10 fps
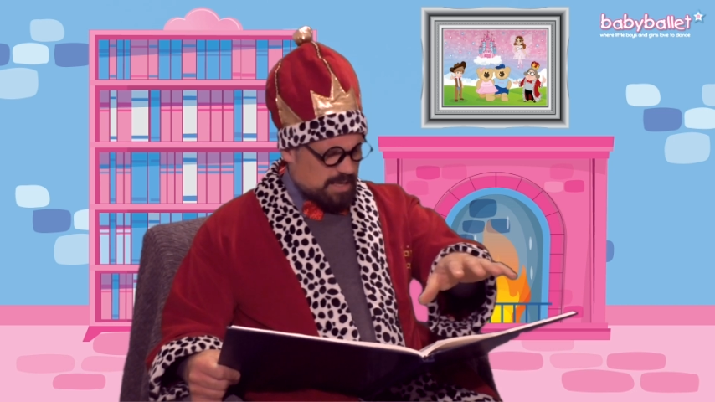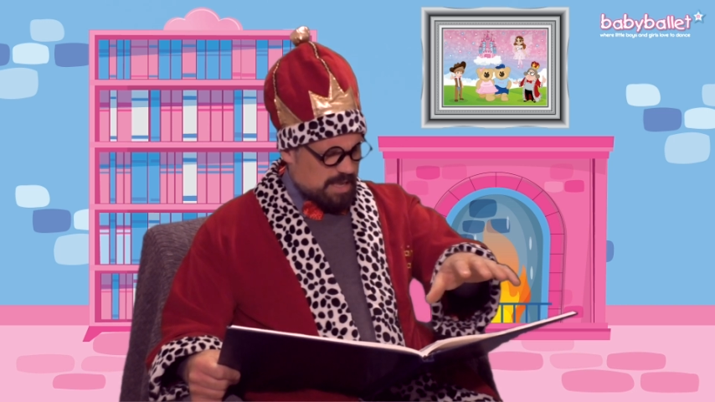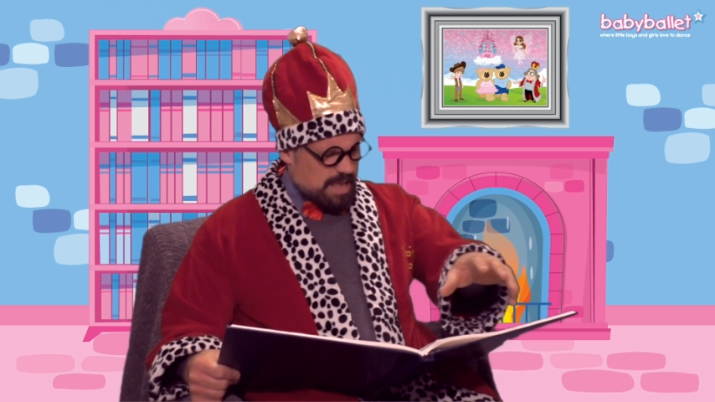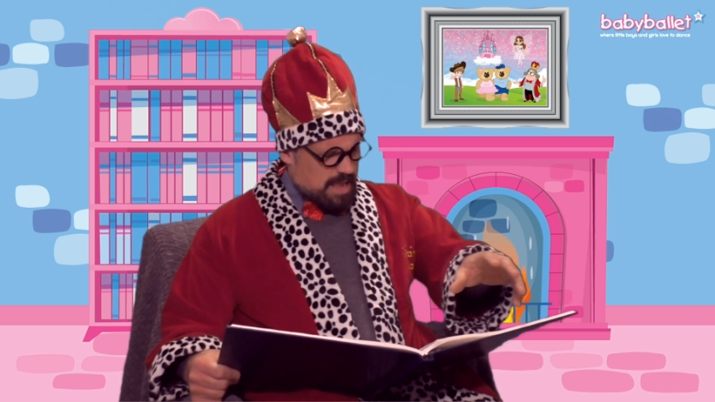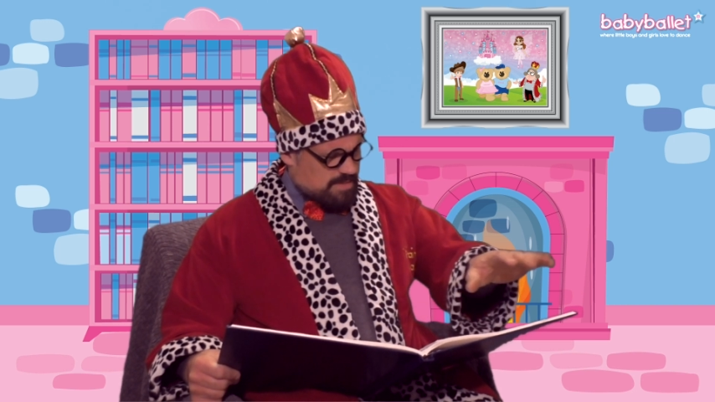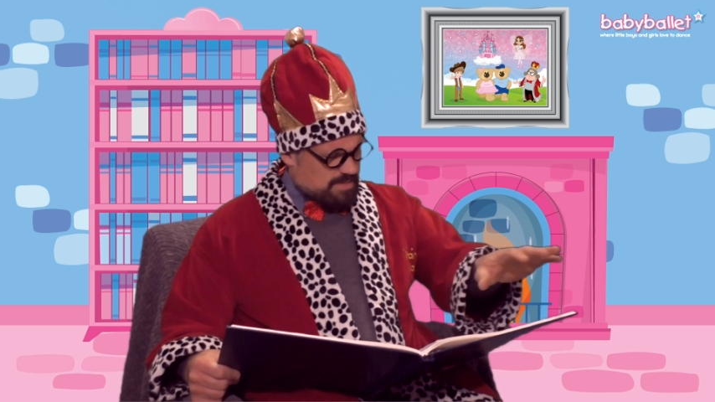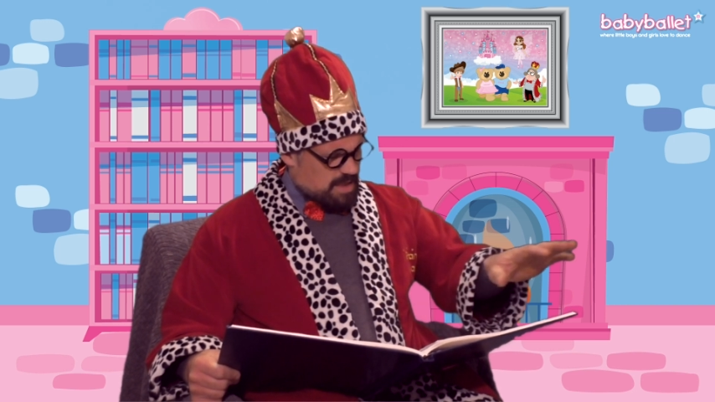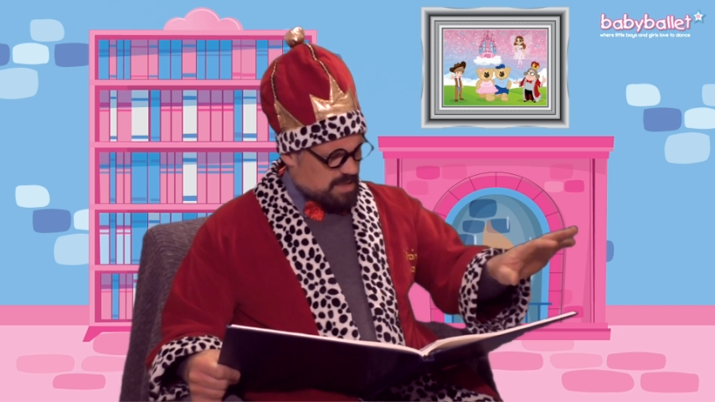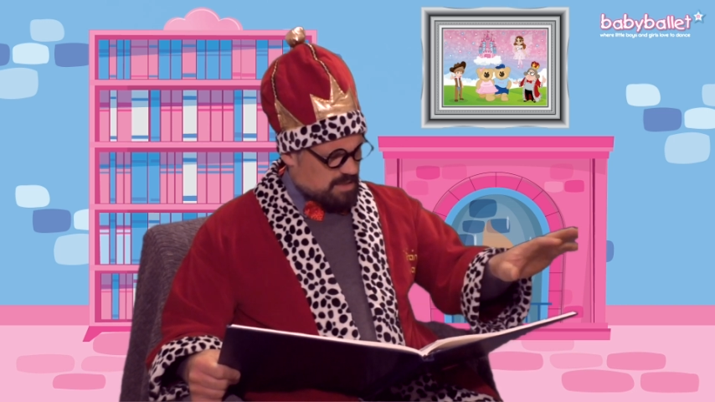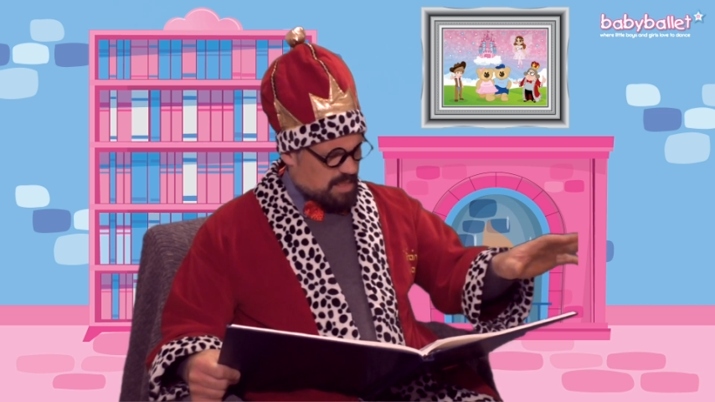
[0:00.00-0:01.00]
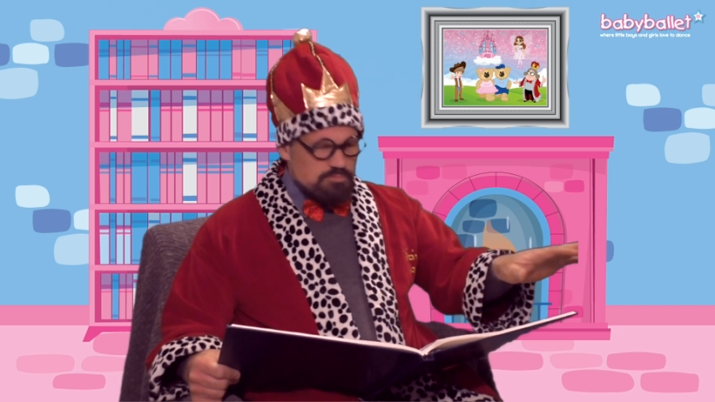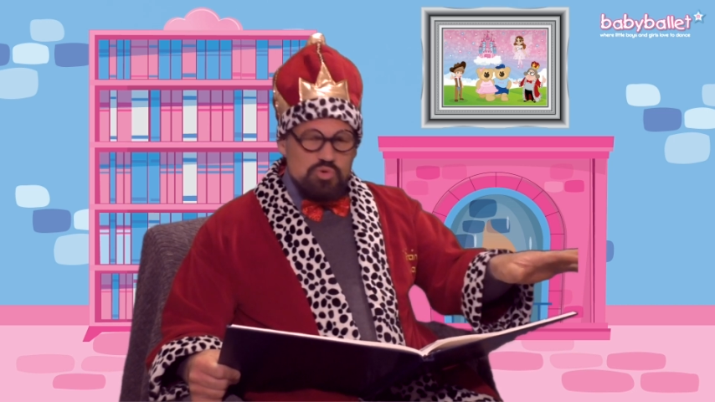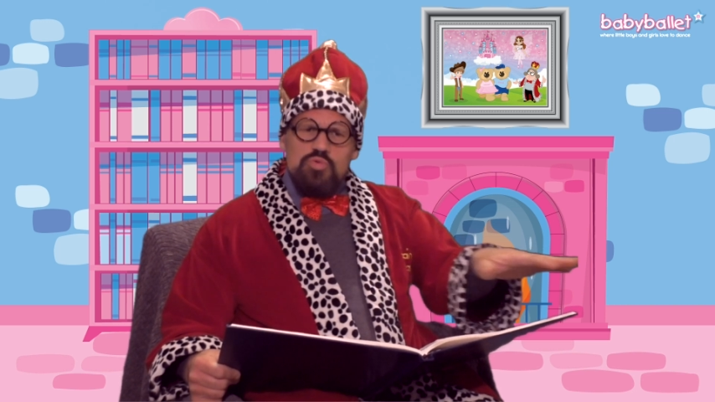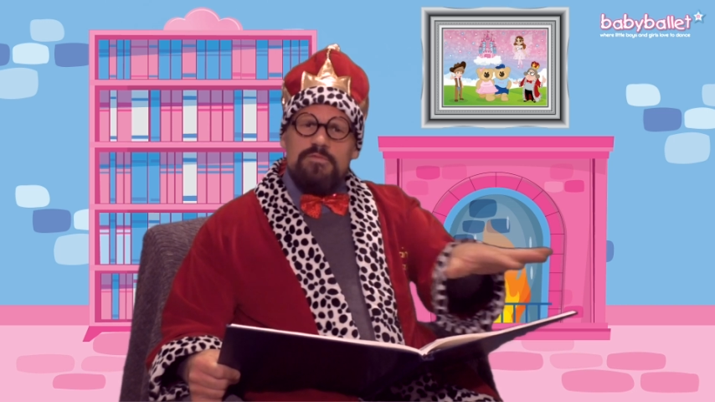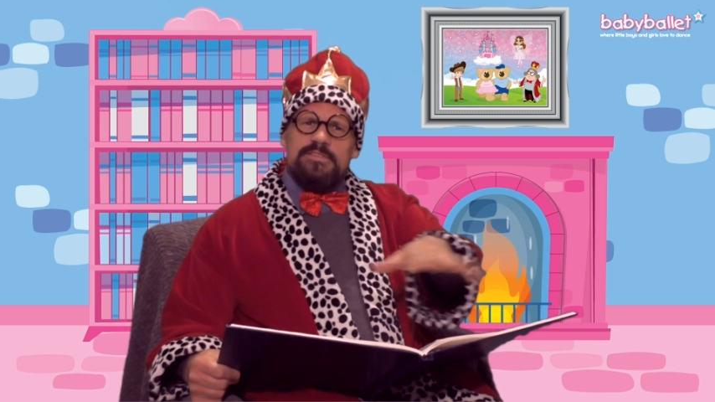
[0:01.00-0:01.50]
and they
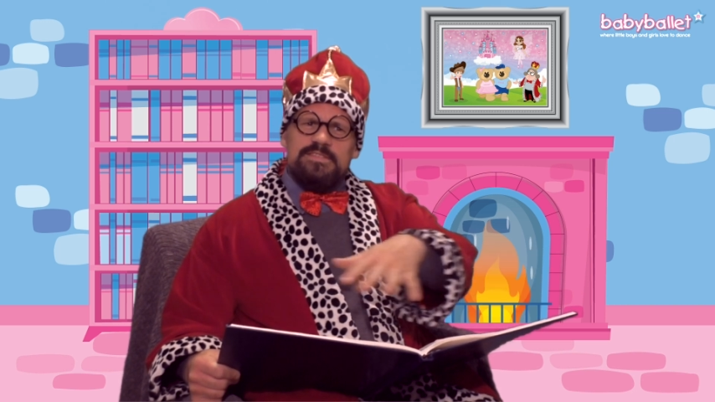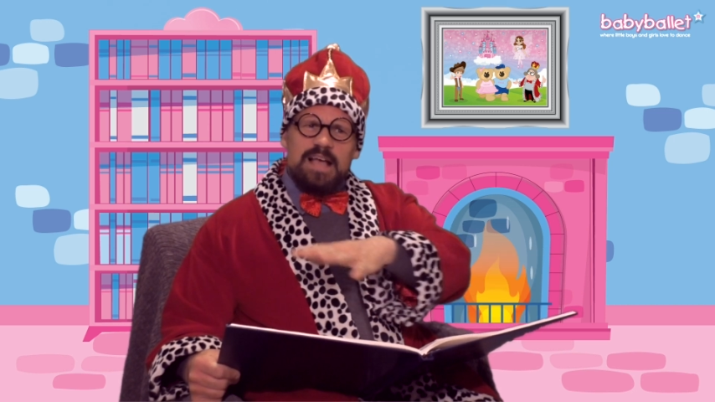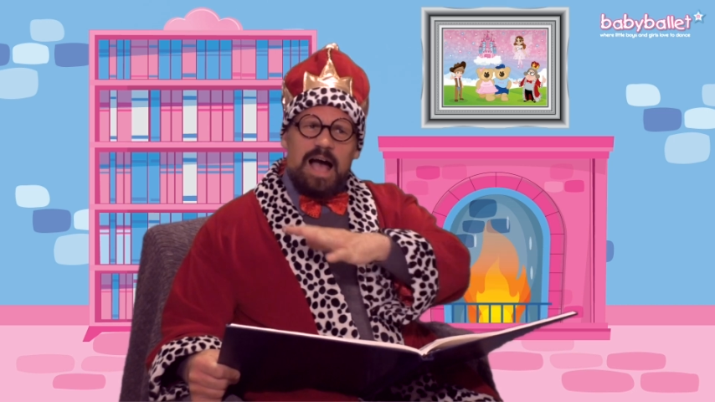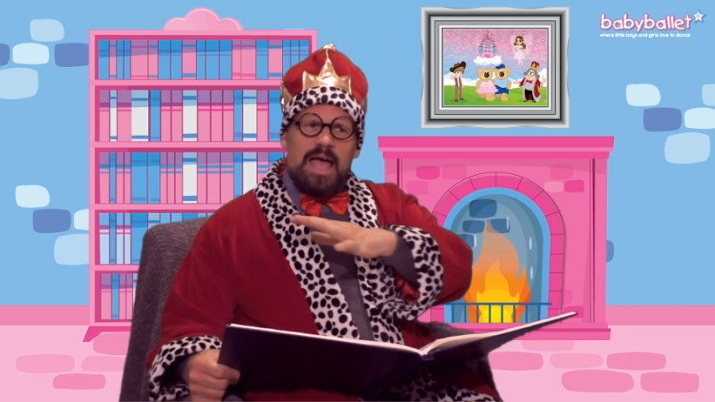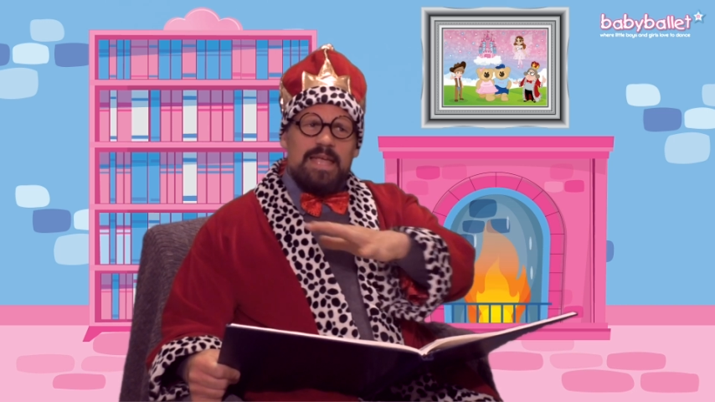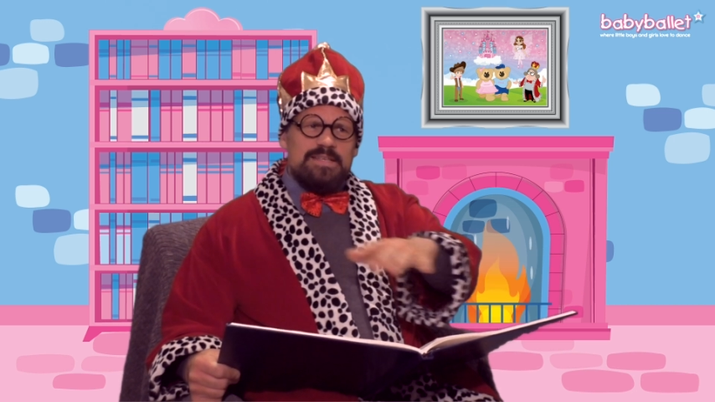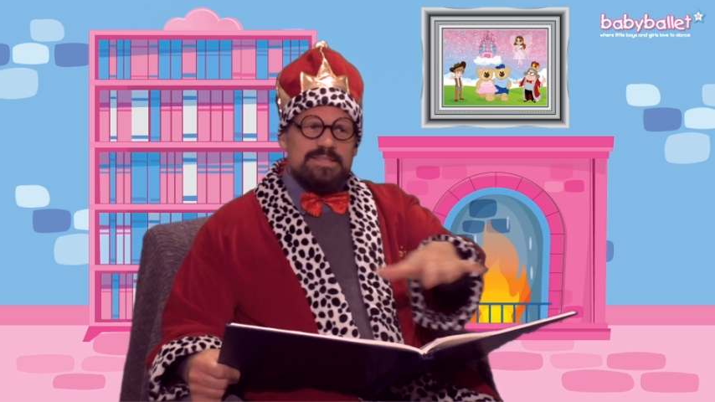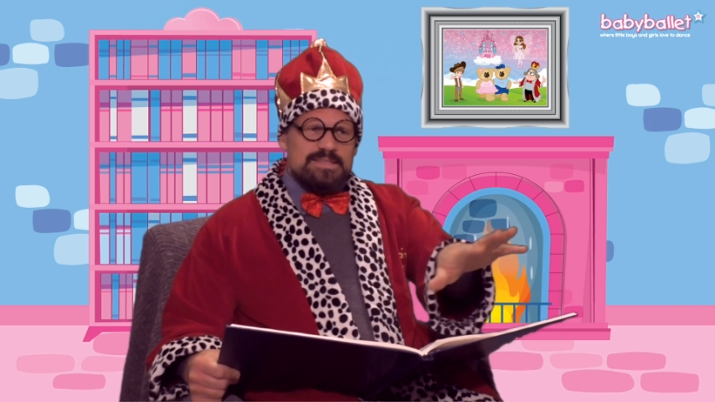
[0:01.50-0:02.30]
move side